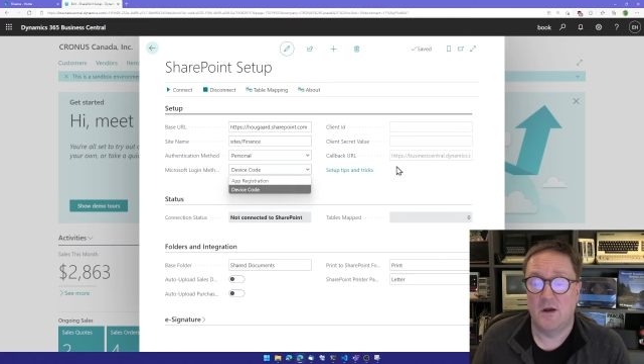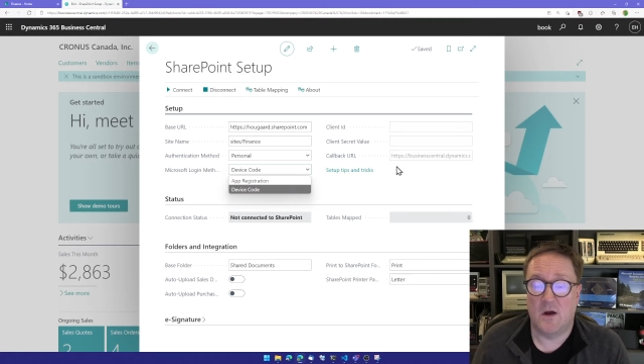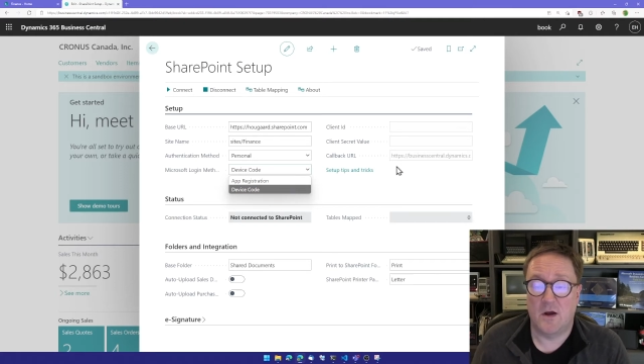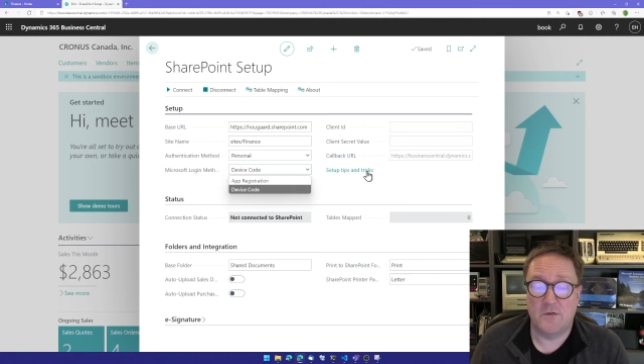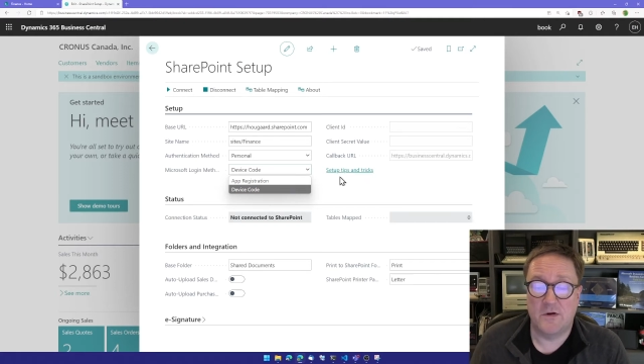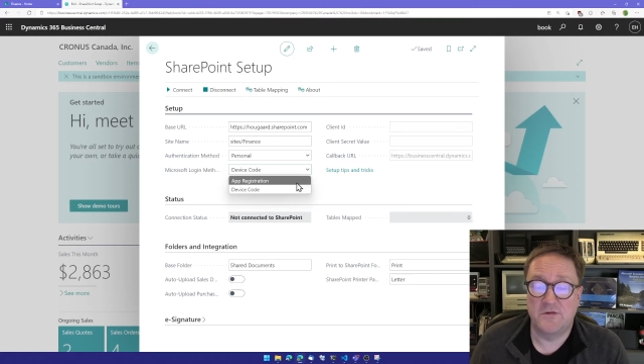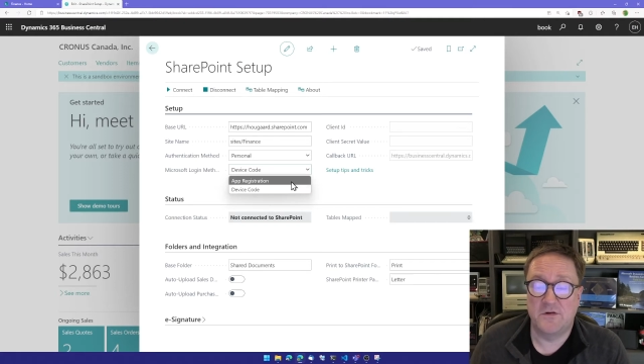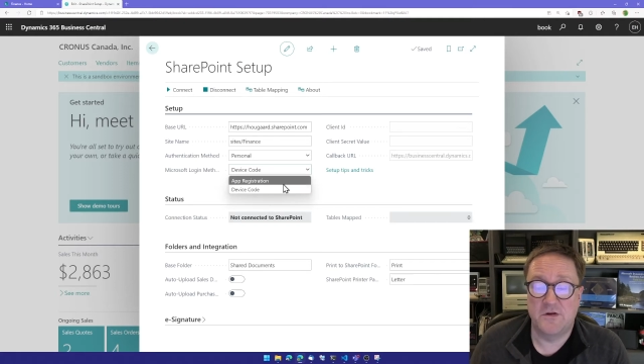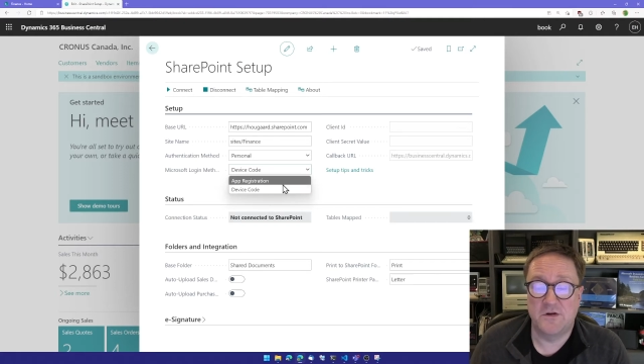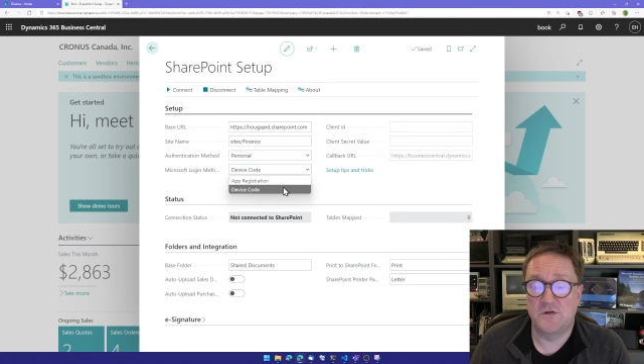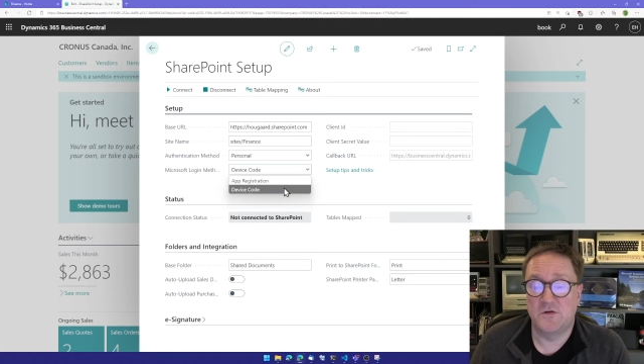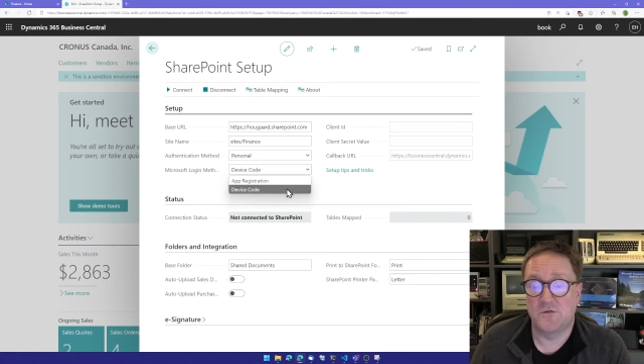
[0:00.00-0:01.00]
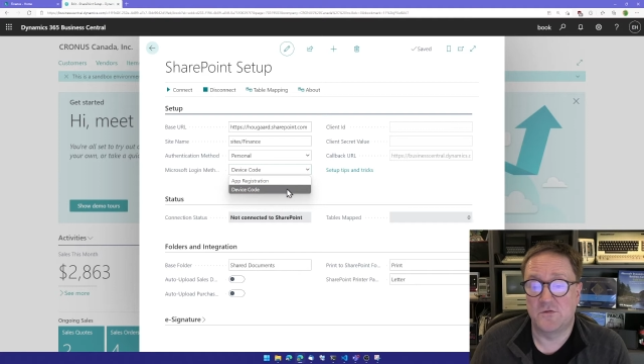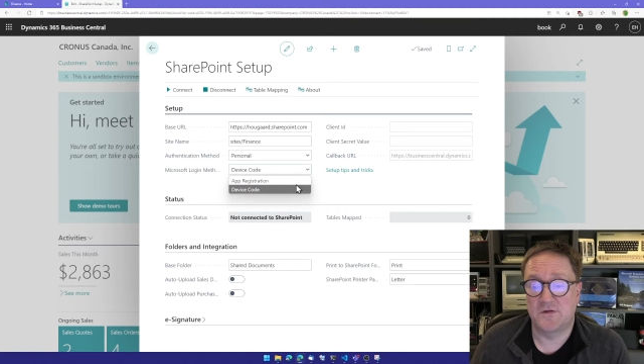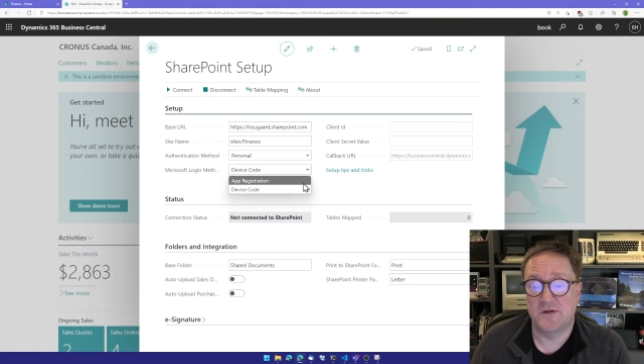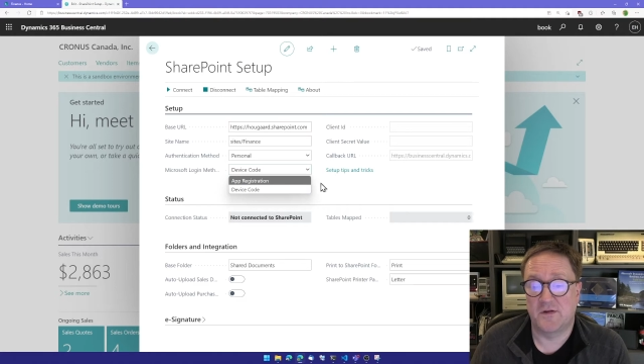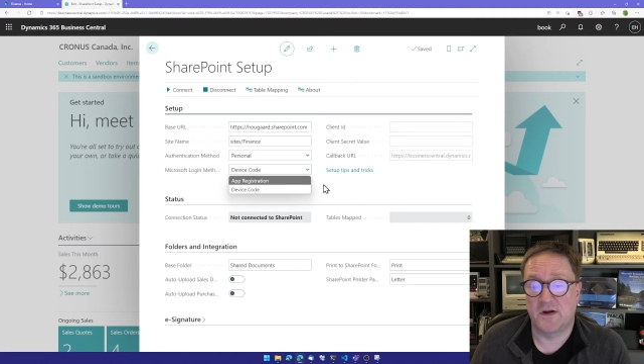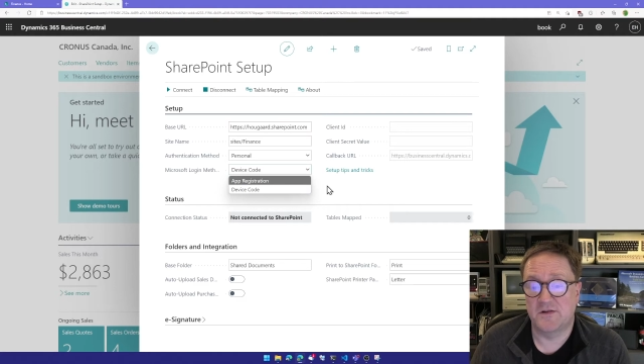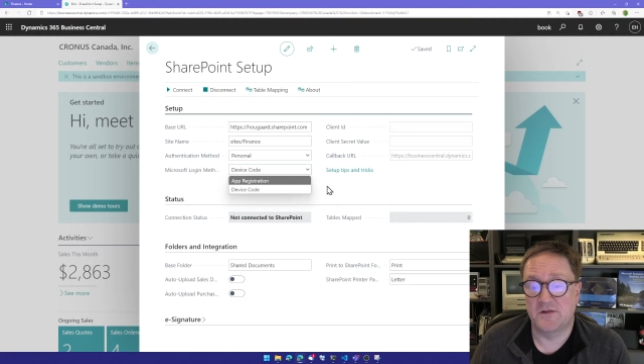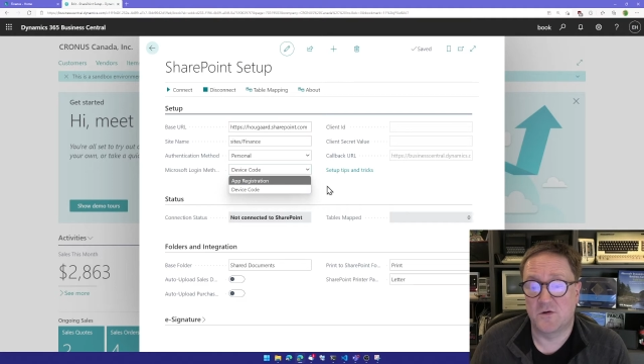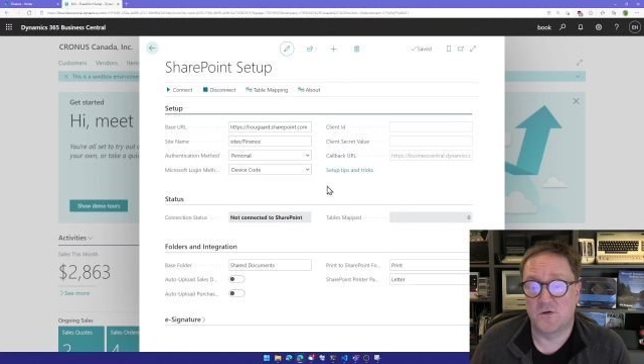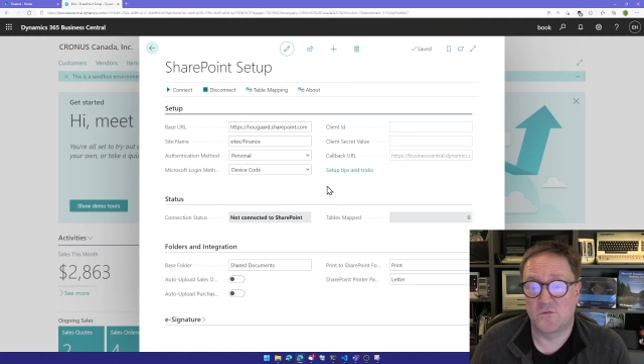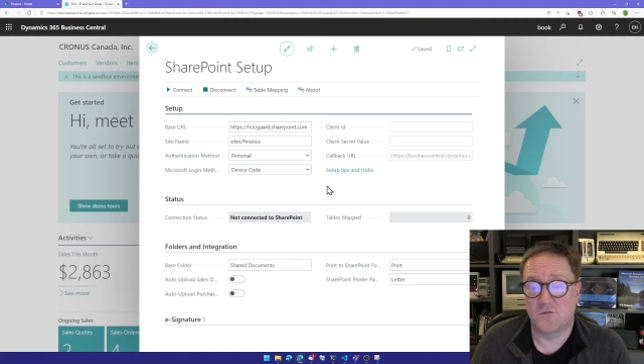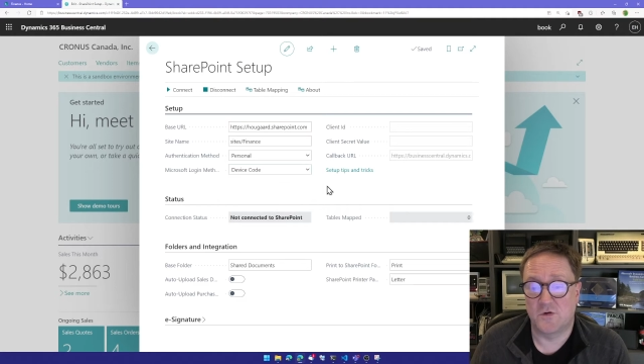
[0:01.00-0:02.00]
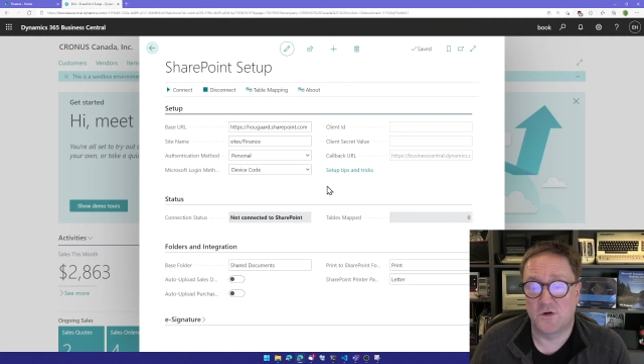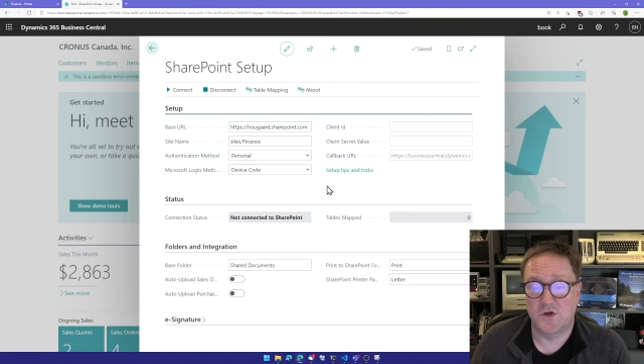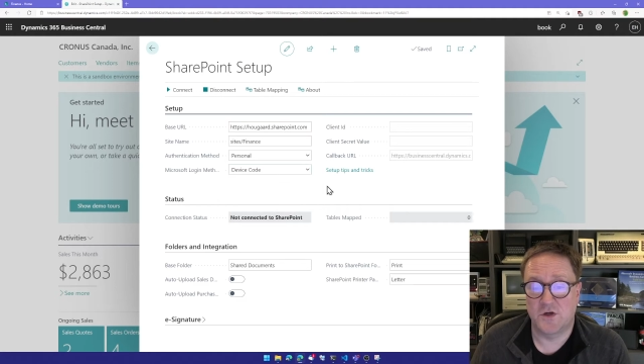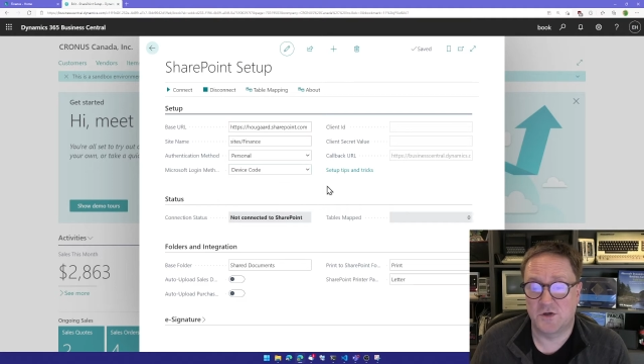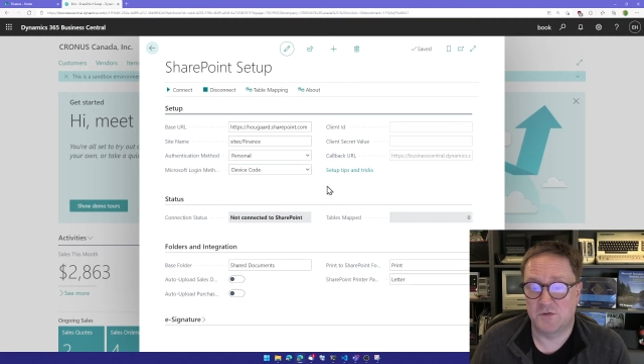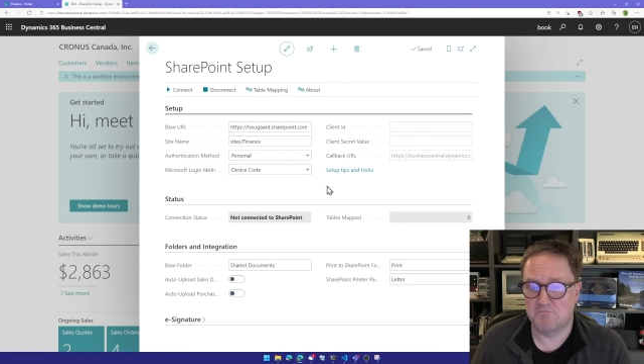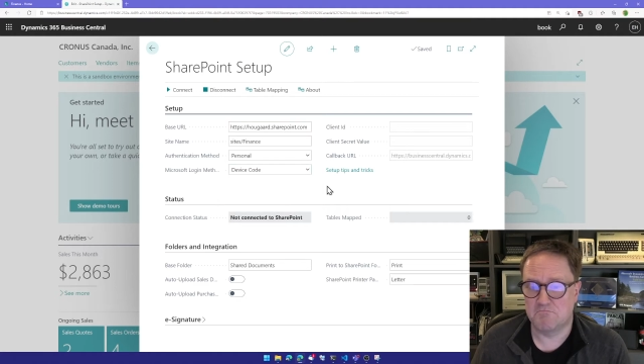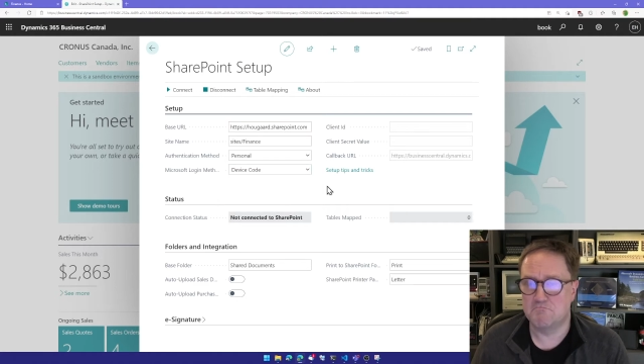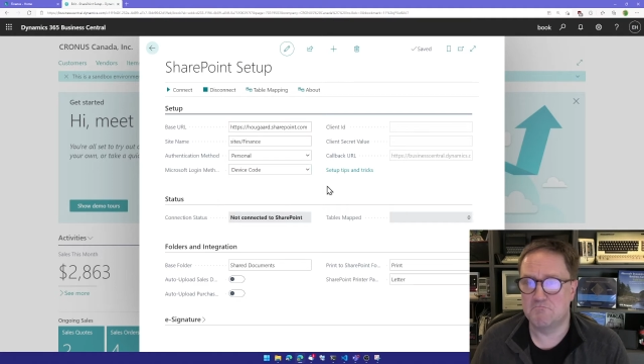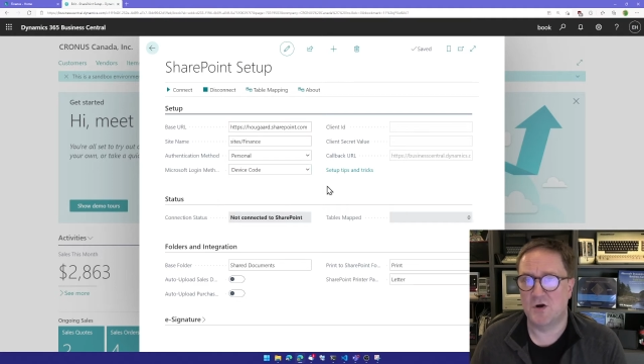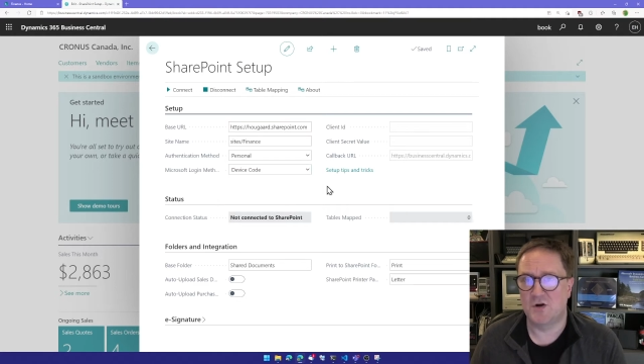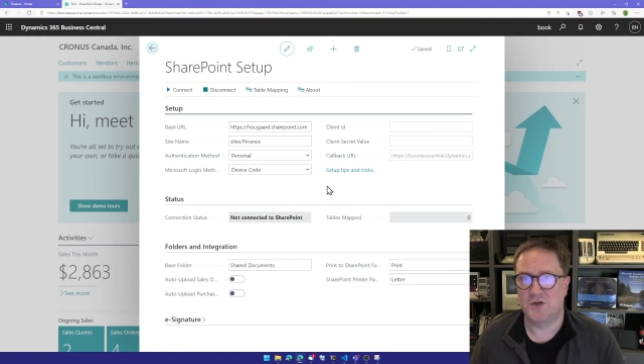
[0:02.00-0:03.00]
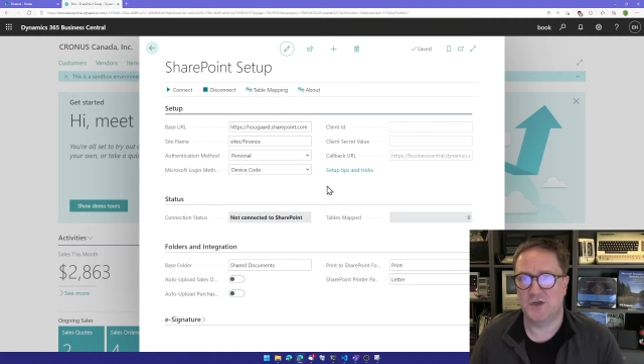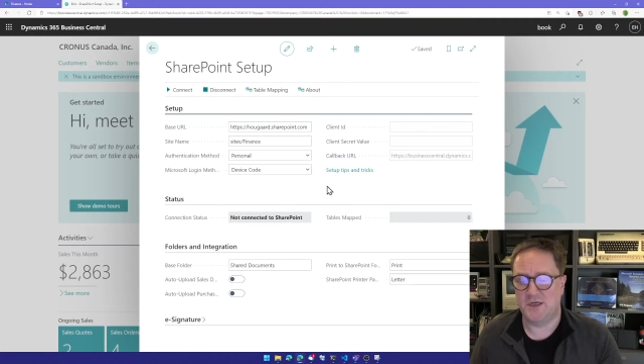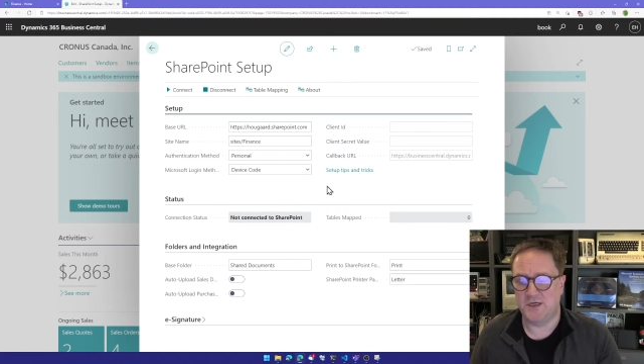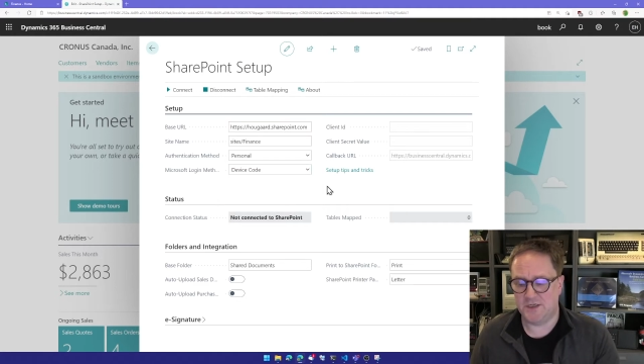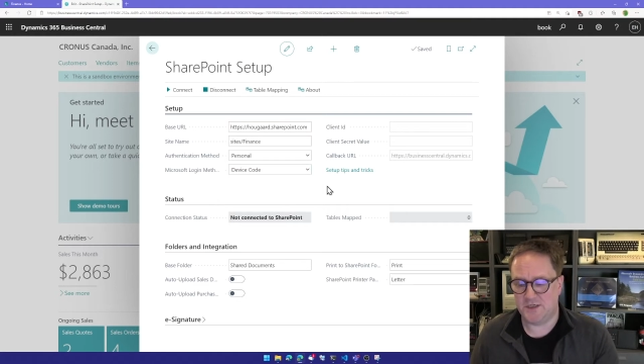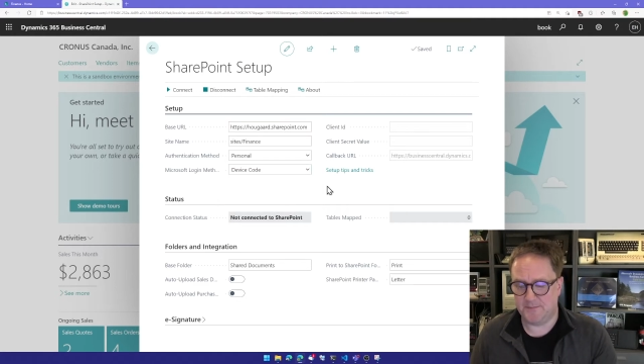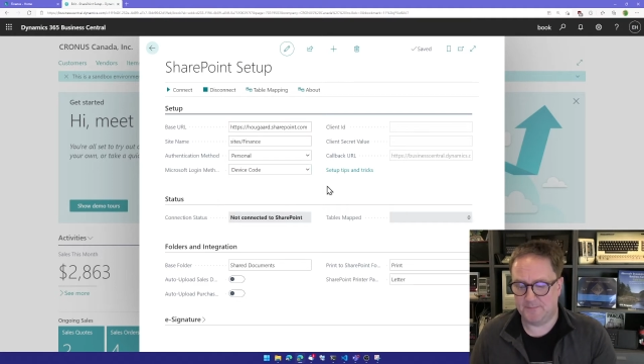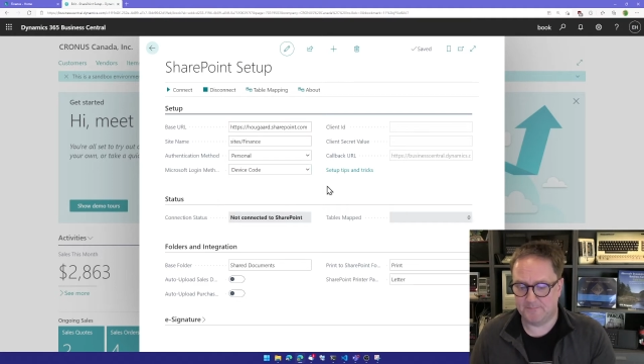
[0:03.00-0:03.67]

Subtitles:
Otherwise, you can just use device code, which is much easier.